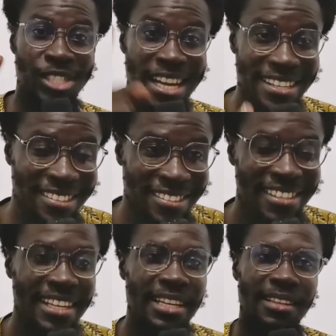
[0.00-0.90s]
channel.
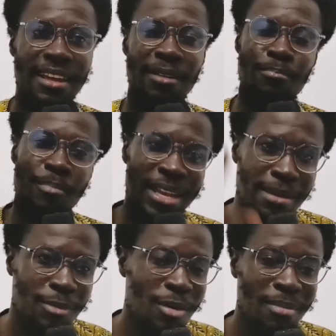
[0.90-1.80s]
There are many
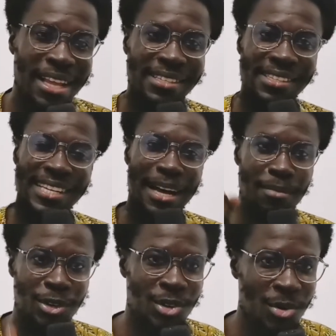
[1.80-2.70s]
more blessings
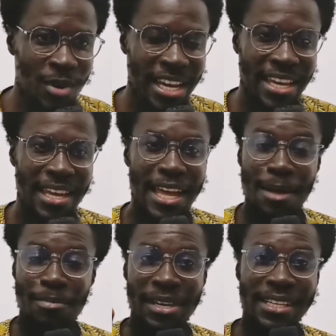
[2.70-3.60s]
coming your way.
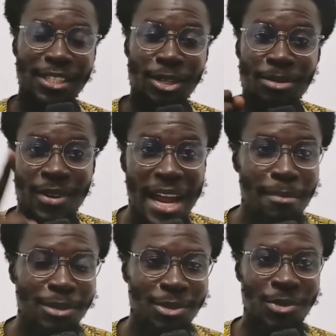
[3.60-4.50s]
And please
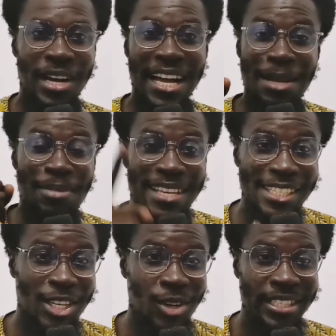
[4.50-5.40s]
subscribe to
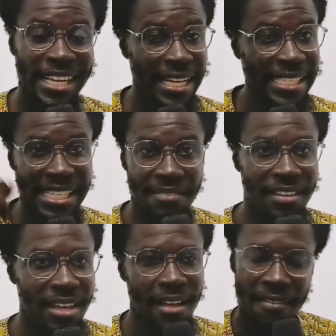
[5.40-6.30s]
Yeslord
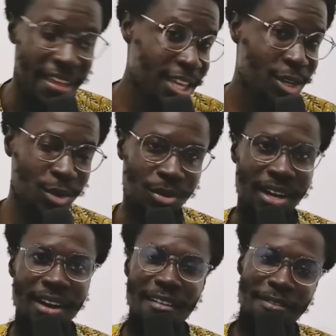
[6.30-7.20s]
TV. Thank you
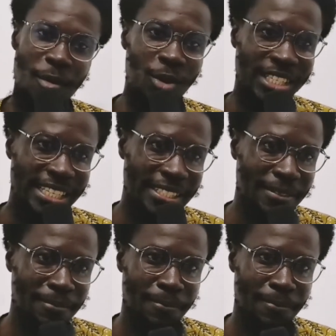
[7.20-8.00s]
for watching.